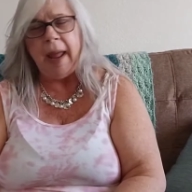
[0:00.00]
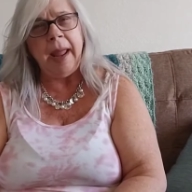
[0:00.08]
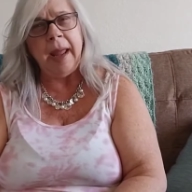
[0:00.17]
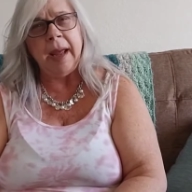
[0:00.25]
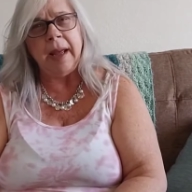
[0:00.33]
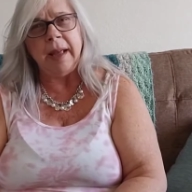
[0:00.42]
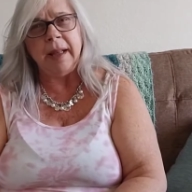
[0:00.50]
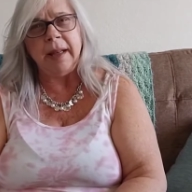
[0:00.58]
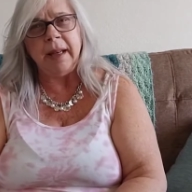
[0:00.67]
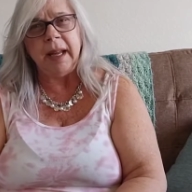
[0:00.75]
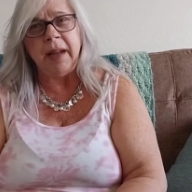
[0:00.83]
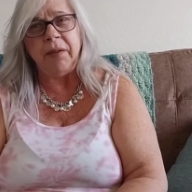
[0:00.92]

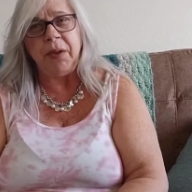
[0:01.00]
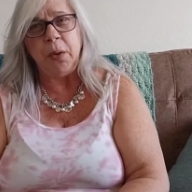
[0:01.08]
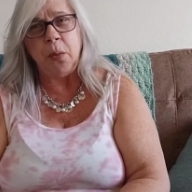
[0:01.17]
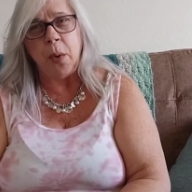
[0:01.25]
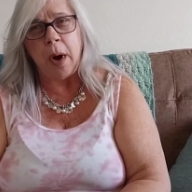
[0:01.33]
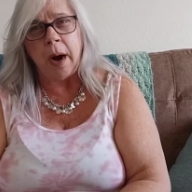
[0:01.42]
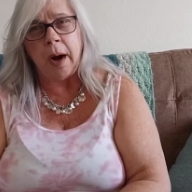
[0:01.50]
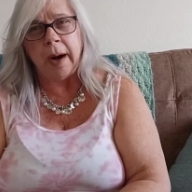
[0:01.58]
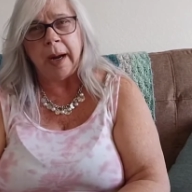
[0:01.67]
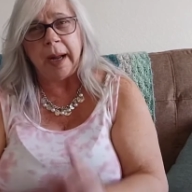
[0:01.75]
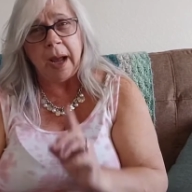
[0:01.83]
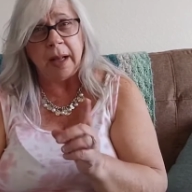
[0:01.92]
And if you
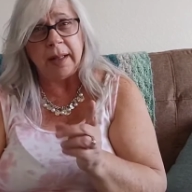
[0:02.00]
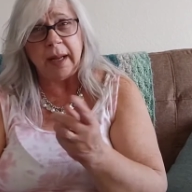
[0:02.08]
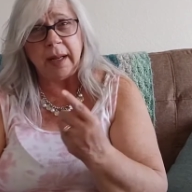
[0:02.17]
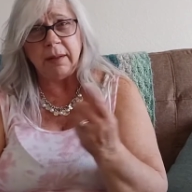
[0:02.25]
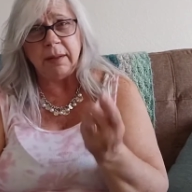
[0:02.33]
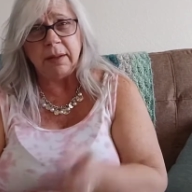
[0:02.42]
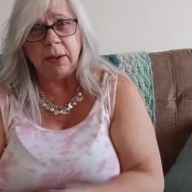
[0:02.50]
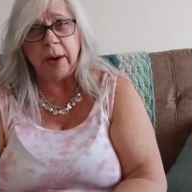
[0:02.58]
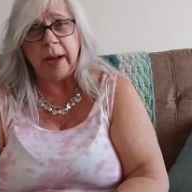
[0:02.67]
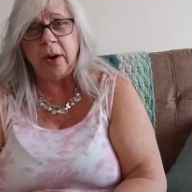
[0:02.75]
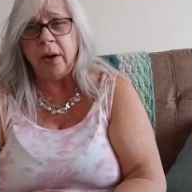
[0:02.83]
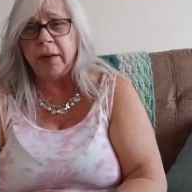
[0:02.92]
are a content
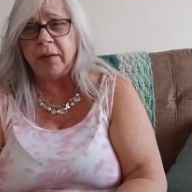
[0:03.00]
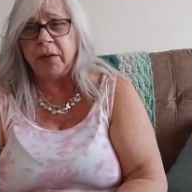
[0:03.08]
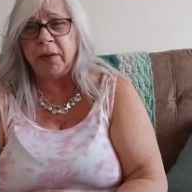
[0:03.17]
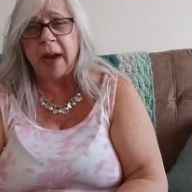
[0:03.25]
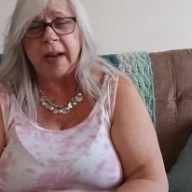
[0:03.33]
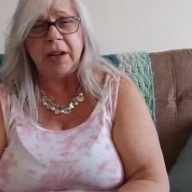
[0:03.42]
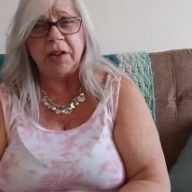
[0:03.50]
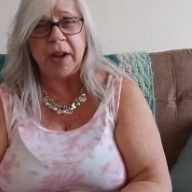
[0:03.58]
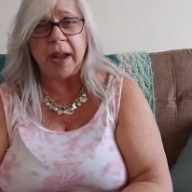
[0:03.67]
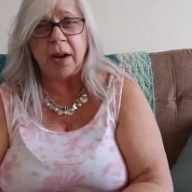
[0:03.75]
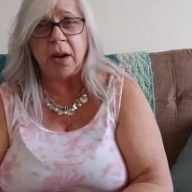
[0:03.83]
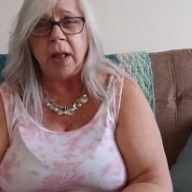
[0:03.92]
creator, if you've got a
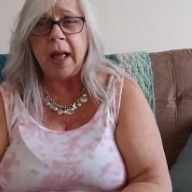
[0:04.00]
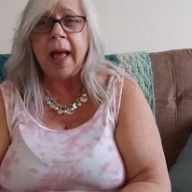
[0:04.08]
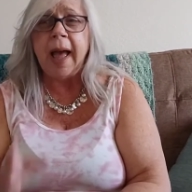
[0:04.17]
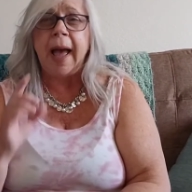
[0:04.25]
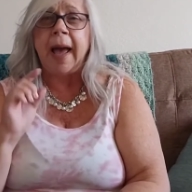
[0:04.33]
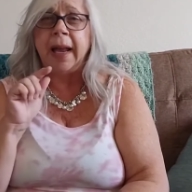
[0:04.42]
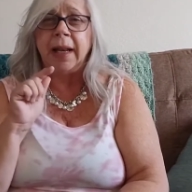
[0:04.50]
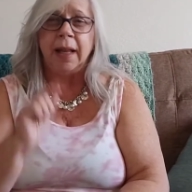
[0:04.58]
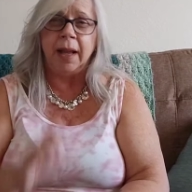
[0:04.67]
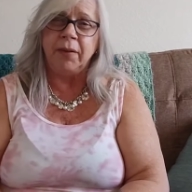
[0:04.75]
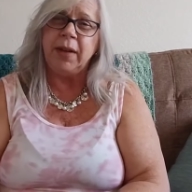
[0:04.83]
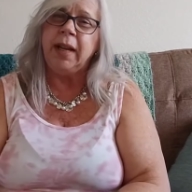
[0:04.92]
channel, I'd
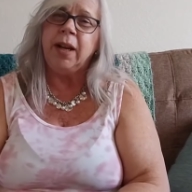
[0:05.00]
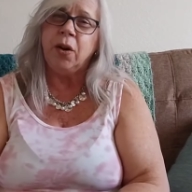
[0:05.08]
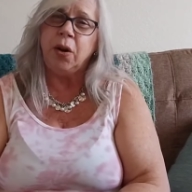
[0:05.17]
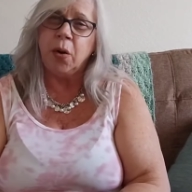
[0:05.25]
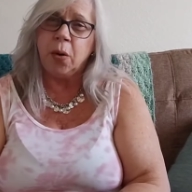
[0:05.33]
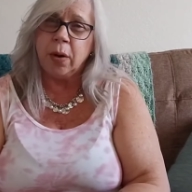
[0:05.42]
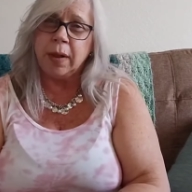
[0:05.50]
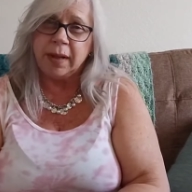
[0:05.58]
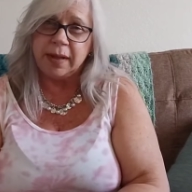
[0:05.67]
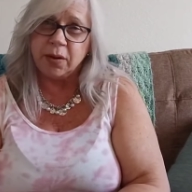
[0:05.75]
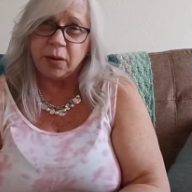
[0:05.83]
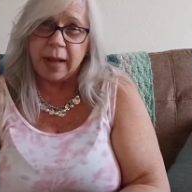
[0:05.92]
love to hear your
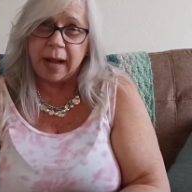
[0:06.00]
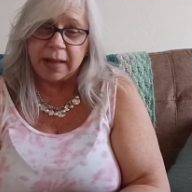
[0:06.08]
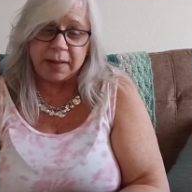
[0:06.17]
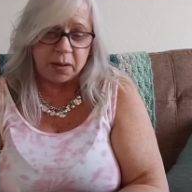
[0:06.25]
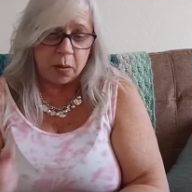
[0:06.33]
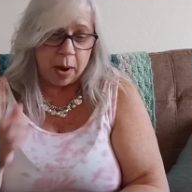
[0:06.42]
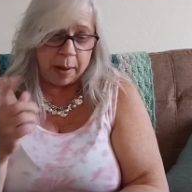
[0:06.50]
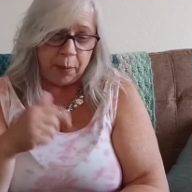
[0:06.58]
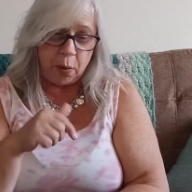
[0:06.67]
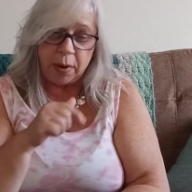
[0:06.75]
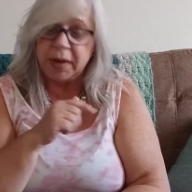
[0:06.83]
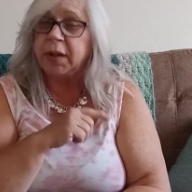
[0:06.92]
this or that. So I'm
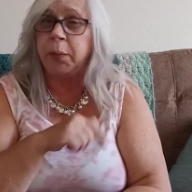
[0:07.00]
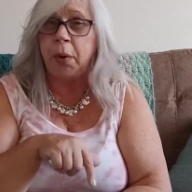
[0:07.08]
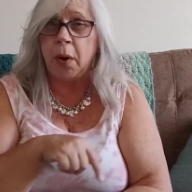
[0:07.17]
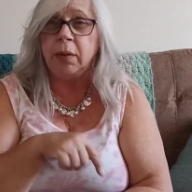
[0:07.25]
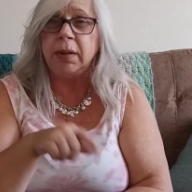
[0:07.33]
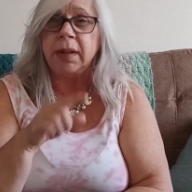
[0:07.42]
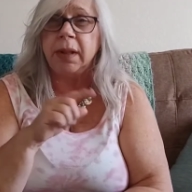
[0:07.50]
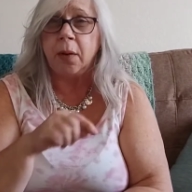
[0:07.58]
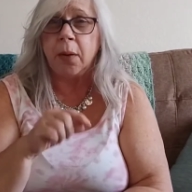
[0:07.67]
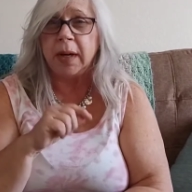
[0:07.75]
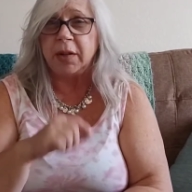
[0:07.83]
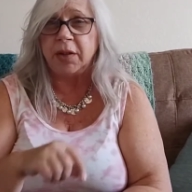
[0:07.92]
going to post the
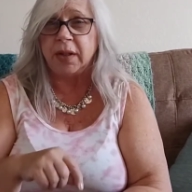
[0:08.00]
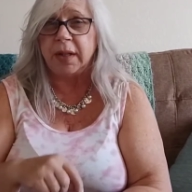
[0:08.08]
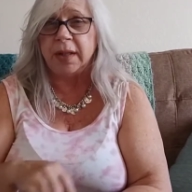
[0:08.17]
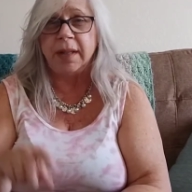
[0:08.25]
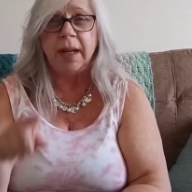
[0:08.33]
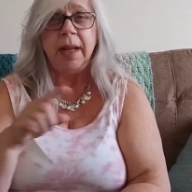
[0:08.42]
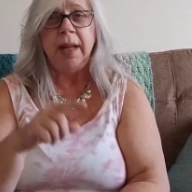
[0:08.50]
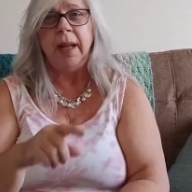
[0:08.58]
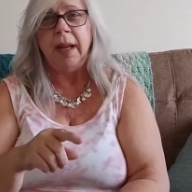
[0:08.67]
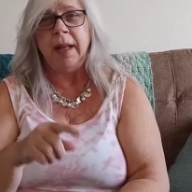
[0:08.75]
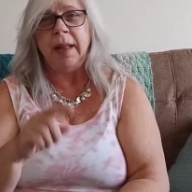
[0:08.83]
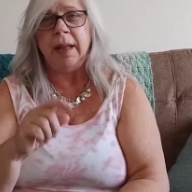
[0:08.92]
questions
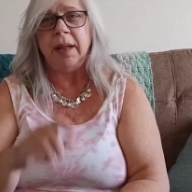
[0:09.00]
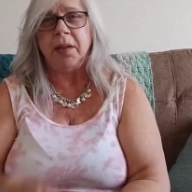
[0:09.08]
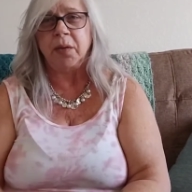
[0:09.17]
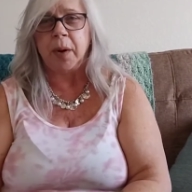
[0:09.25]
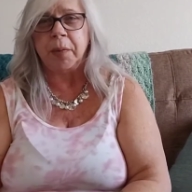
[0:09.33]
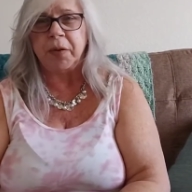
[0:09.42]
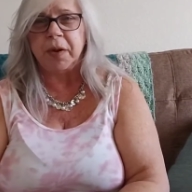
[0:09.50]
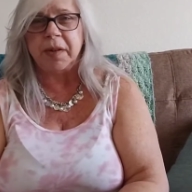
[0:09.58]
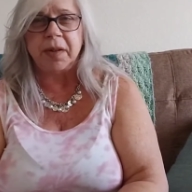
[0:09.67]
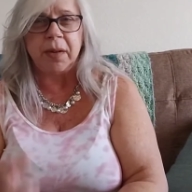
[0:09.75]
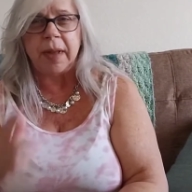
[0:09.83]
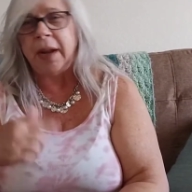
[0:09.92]
in the description
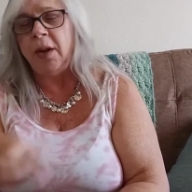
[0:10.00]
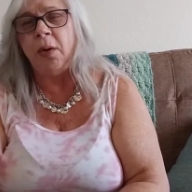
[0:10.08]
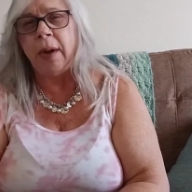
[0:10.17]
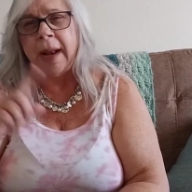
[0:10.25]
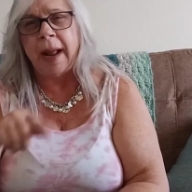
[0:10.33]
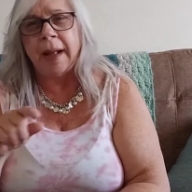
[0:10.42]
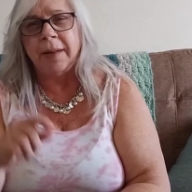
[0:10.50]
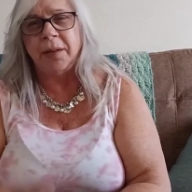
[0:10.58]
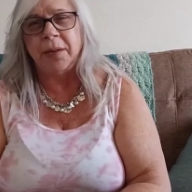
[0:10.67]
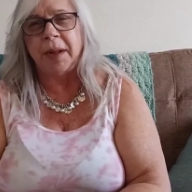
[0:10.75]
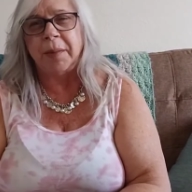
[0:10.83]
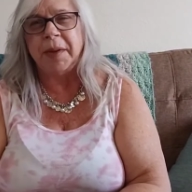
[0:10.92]
so that you can
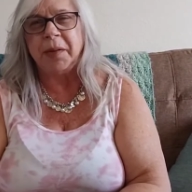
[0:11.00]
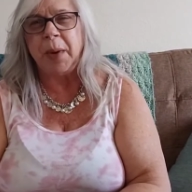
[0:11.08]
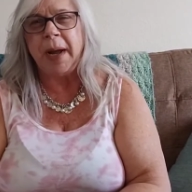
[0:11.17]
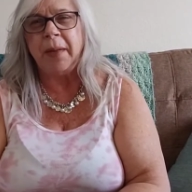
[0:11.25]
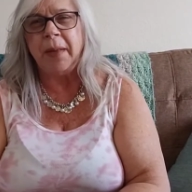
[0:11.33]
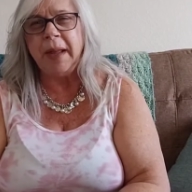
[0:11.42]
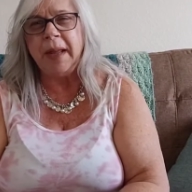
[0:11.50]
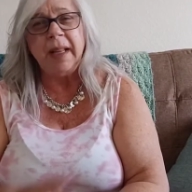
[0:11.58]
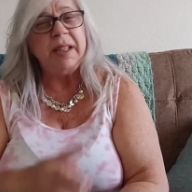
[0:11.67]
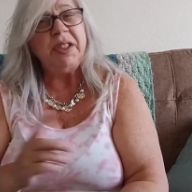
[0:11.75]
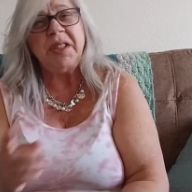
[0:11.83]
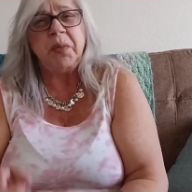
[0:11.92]
answer them as well.
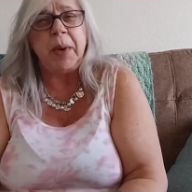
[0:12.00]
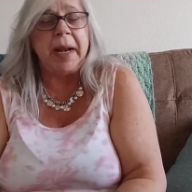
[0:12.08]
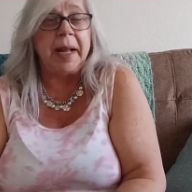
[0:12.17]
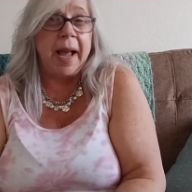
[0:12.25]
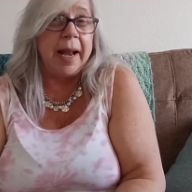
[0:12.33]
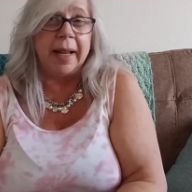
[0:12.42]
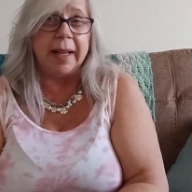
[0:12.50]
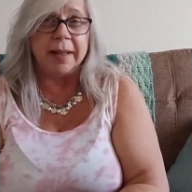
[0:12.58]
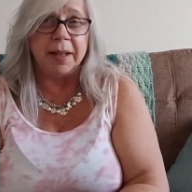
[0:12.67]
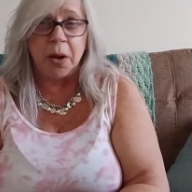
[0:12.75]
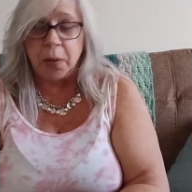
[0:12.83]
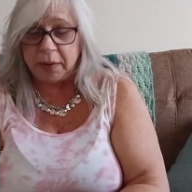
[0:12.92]
Just a way to kind of get
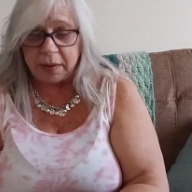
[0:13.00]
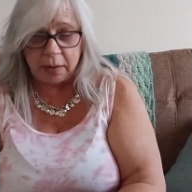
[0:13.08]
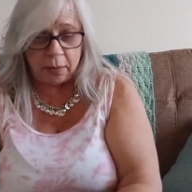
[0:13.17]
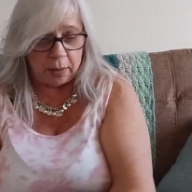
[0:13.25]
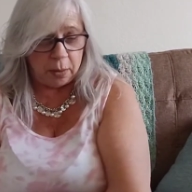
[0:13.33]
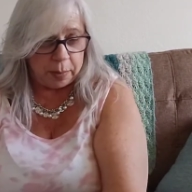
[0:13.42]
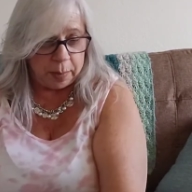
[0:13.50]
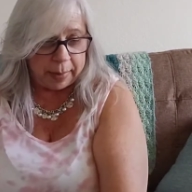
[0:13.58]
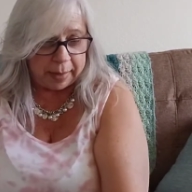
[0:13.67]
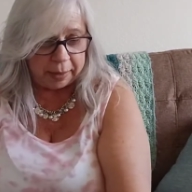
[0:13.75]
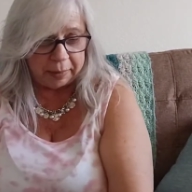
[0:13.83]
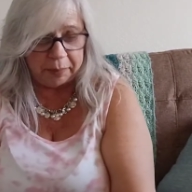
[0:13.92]
to know each other a little bit
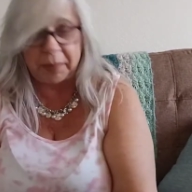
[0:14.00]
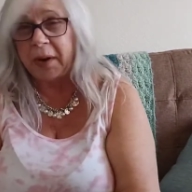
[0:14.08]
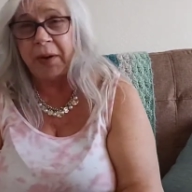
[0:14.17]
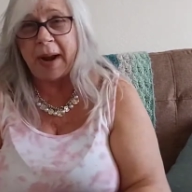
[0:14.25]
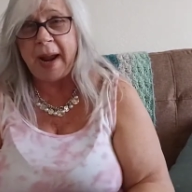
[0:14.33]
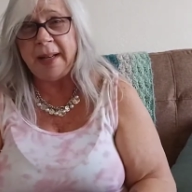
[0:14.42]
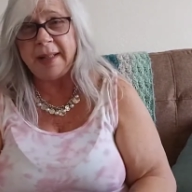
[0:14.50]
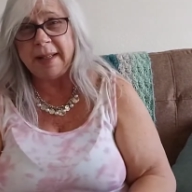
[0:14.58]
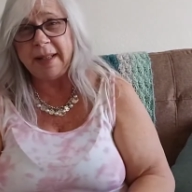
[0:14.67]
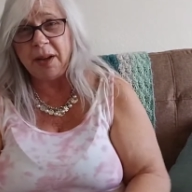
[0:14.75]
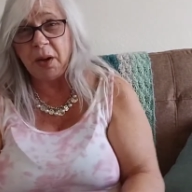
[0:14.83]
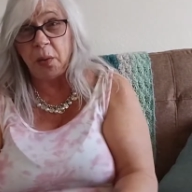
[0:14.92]
better. All right,
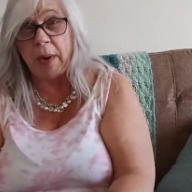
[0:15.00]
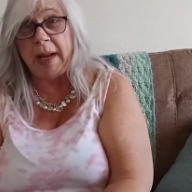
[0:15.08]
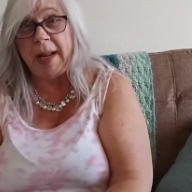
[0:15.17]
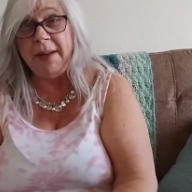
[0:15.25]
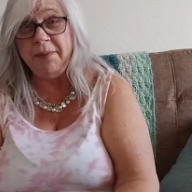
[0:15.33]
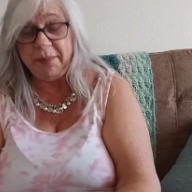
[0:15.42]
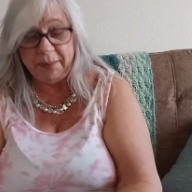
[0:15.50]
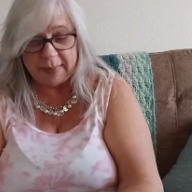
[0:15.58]
you ready?